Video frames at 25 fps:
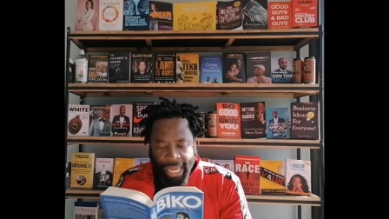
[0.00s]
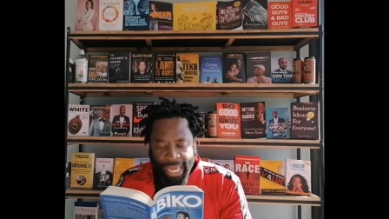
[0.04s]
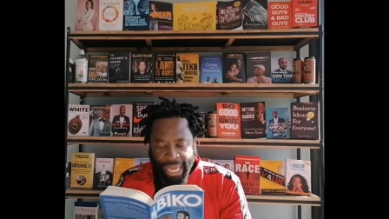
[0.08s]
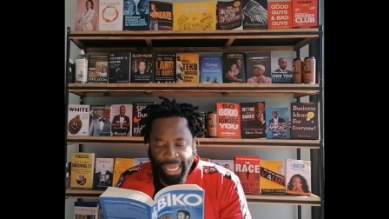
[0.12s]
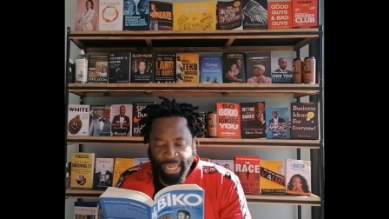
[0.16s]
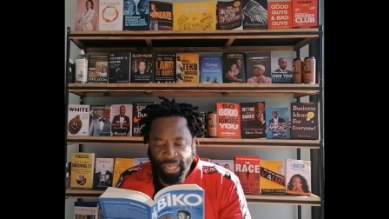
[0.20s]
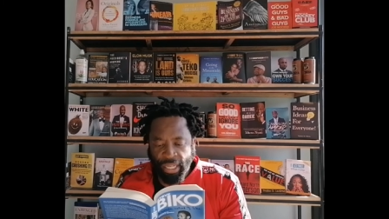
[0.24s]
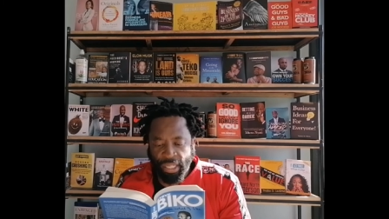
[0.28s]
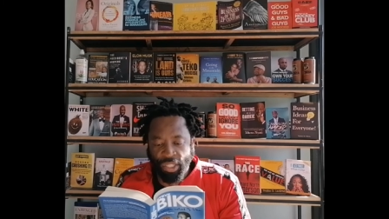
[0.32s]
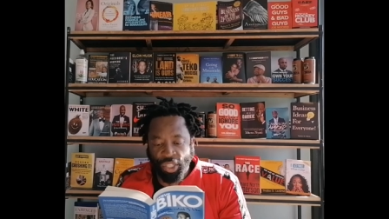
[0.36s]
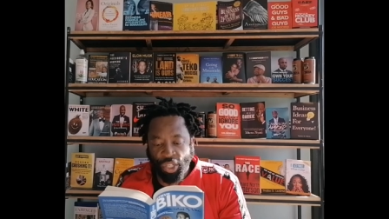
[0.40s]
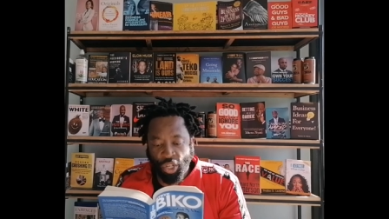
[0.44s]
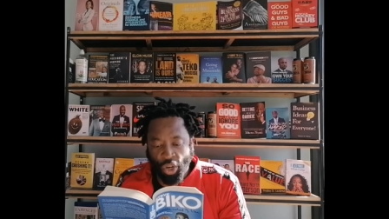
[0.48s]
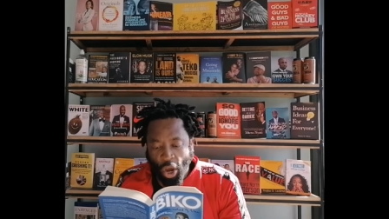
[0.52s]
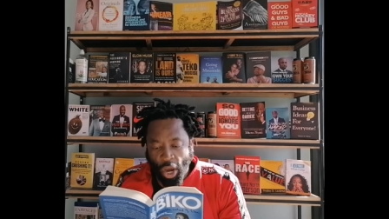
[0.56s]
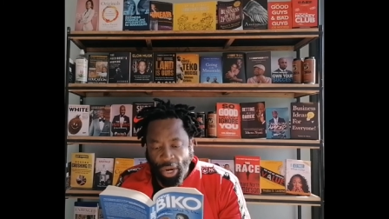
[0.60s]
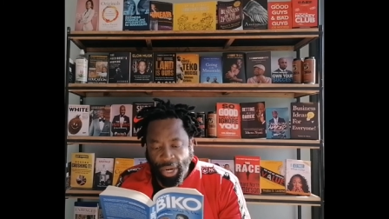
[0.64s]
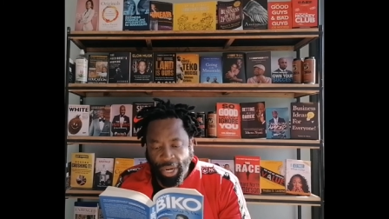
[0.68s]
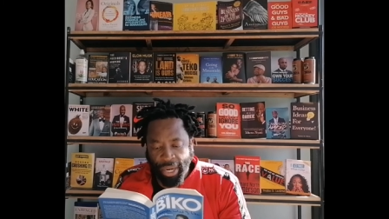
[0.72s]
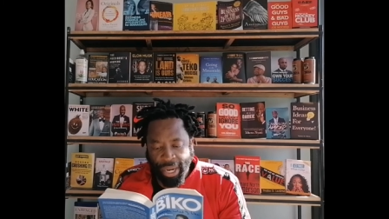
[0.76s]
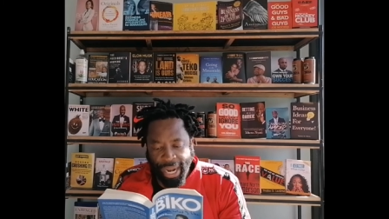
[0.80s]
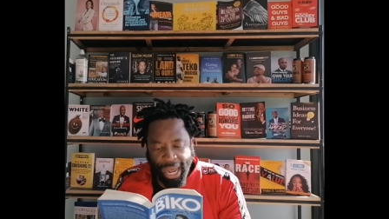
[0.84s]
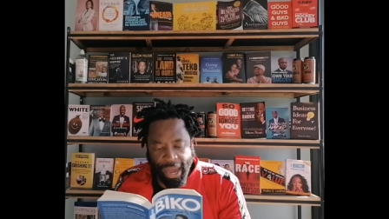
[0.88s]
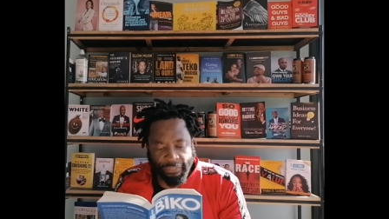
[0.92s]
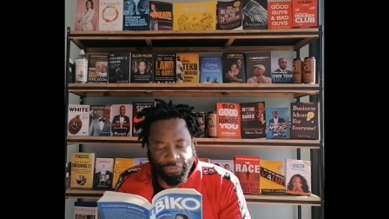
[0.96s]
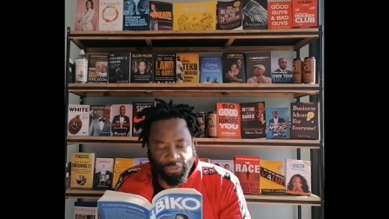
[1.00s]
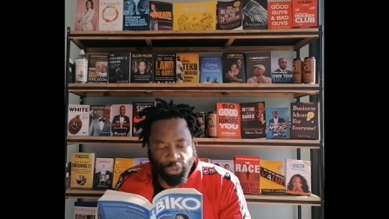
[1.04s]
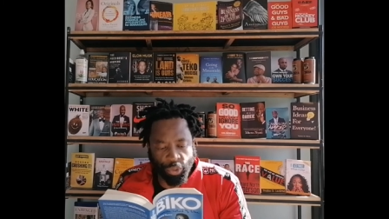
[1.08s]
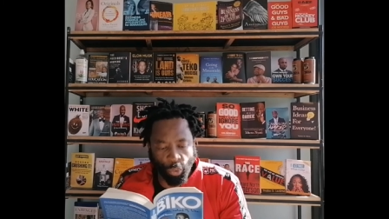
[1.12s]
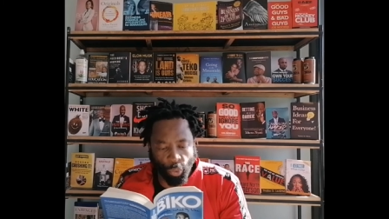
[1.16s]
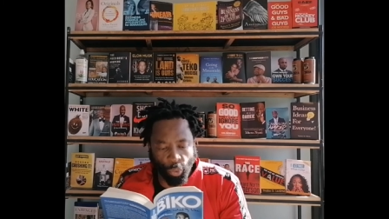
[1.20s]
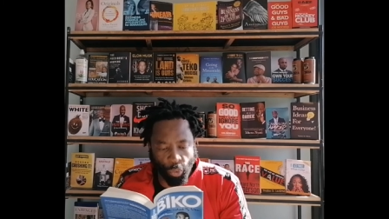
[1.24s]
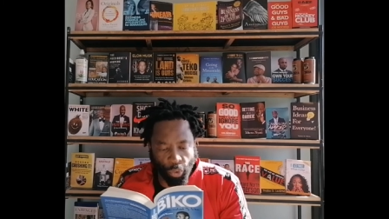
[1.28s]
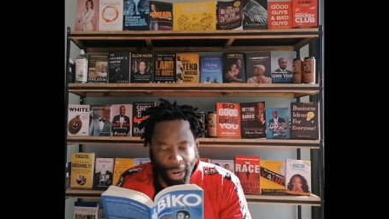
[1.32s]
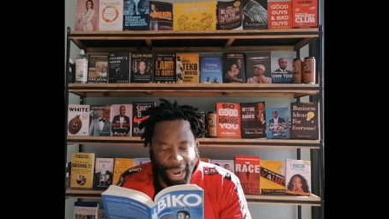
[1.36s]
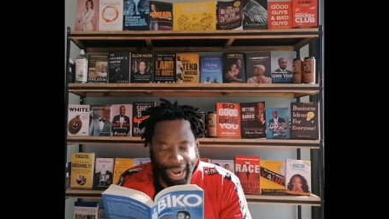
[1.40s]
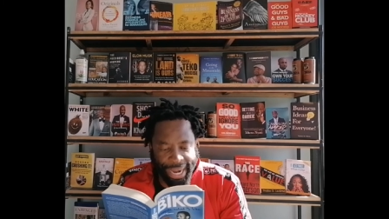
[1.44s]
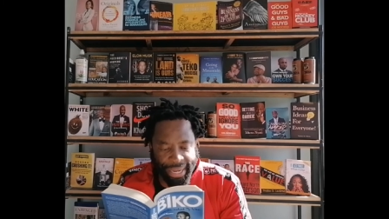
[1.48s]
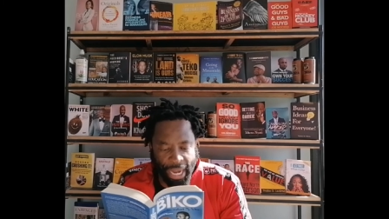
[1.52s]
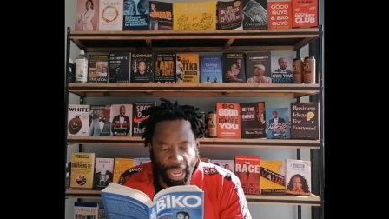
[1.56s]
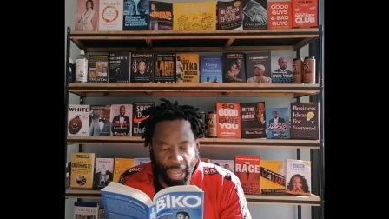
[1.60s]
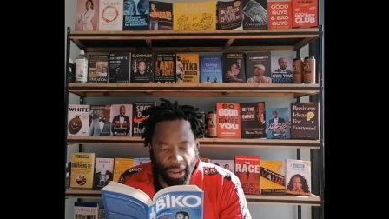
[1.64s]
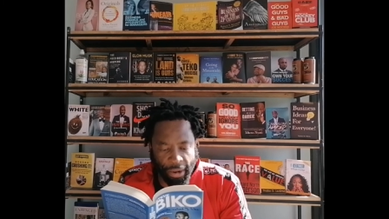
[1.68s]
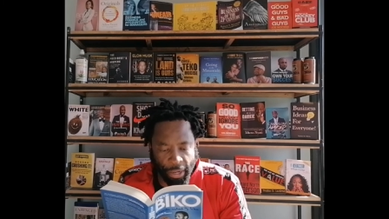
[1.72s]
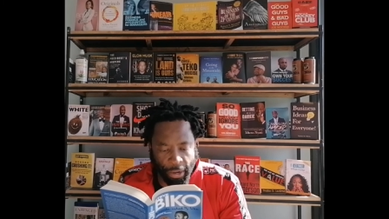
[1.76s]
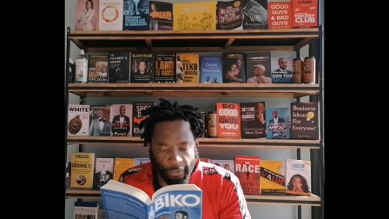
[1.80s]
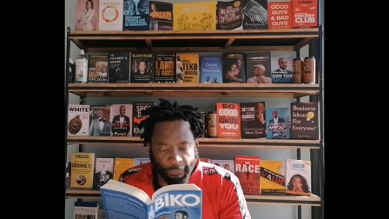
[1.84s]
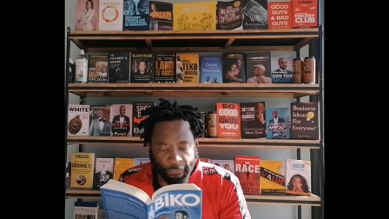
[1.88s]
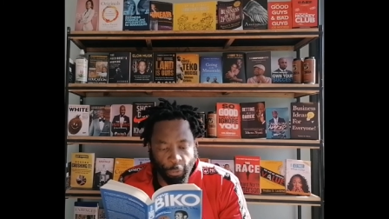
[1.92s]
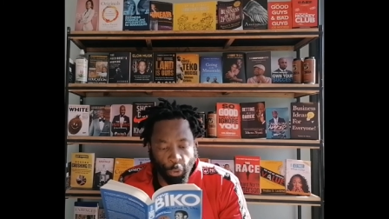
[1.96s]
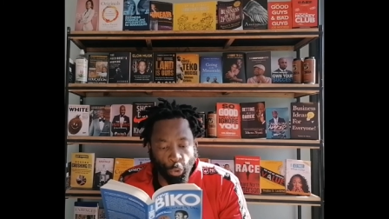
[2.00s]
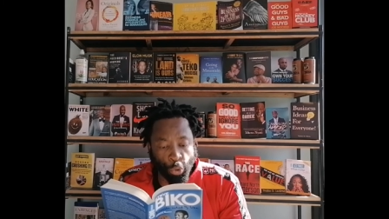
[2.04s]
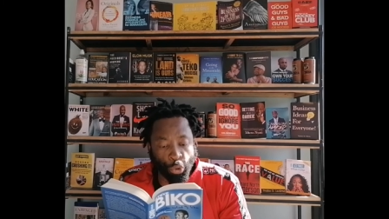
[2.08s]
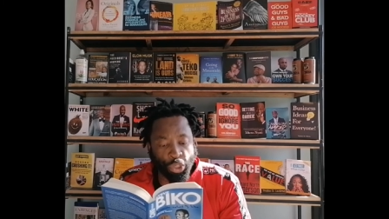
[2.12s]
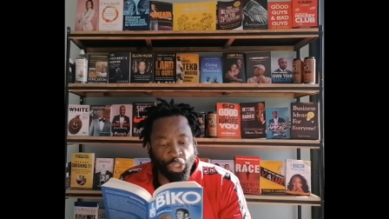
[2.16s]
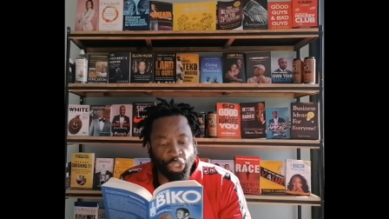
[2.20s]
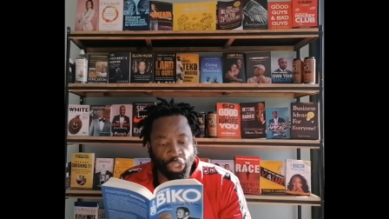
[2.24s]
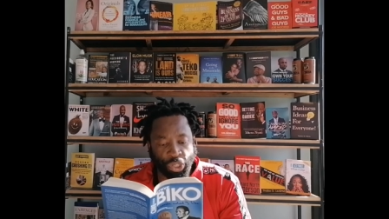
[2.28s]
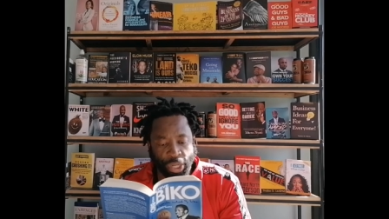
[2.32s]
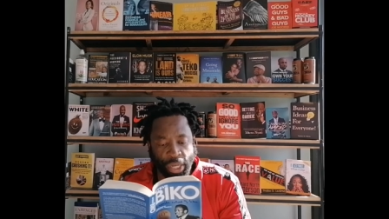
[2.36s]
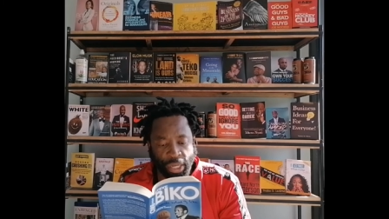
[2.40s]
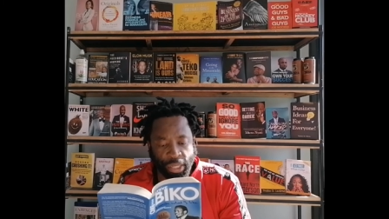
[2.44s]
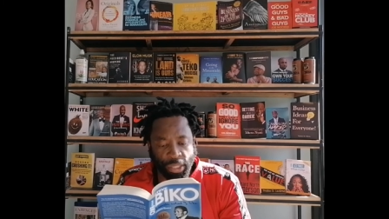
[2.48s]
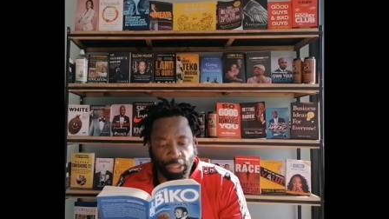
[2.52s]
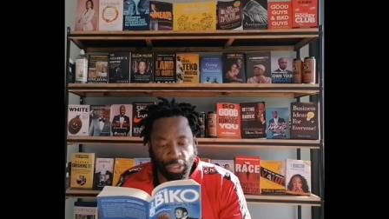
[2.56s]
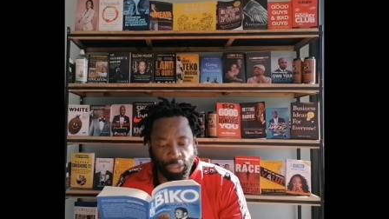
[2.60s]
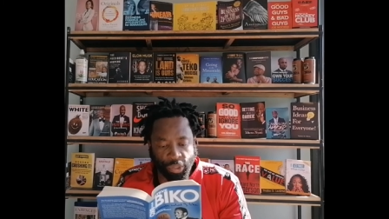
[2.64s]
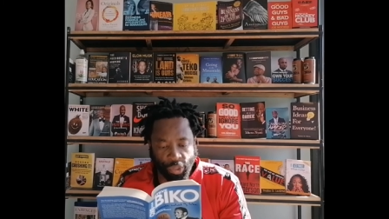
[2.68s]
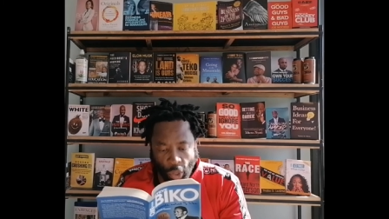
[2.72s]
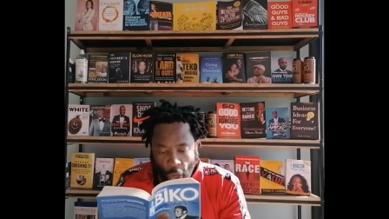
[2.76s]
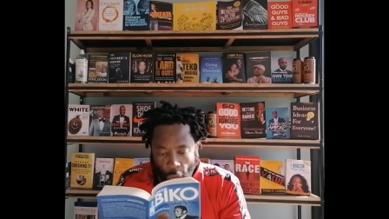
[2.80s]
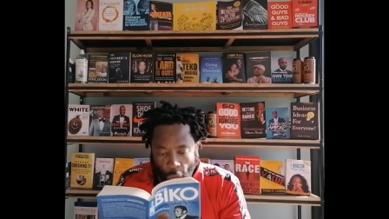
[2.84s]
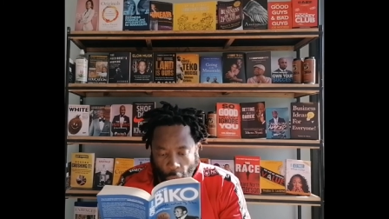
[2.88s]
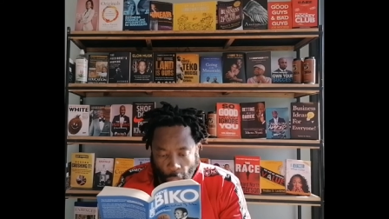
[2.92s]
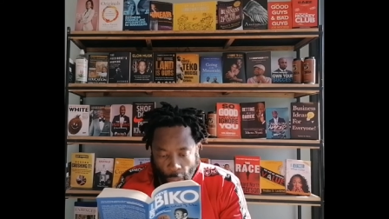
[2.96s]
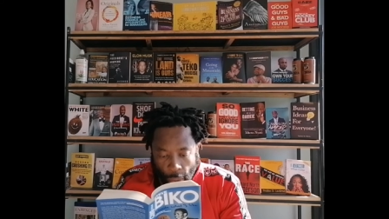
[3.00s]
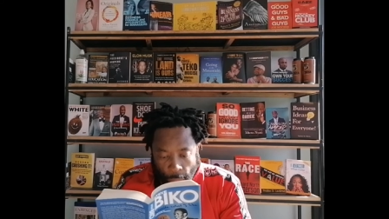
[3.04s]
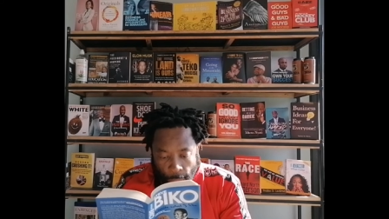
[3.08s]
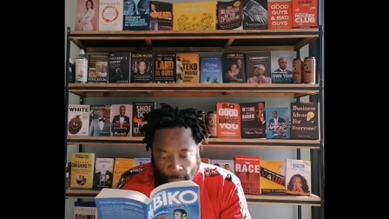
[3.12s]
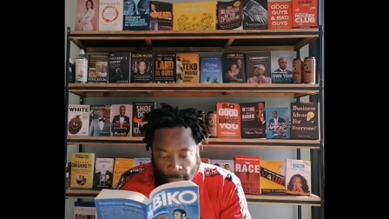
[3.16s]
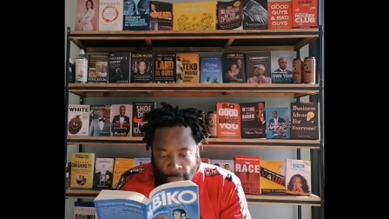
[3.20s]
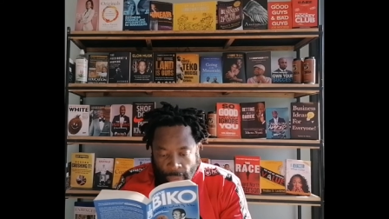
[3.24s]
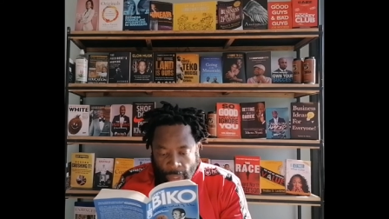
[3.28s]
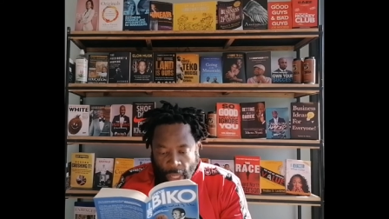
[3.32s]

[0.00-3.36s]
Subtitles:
it is not enough to write a revolutionary song.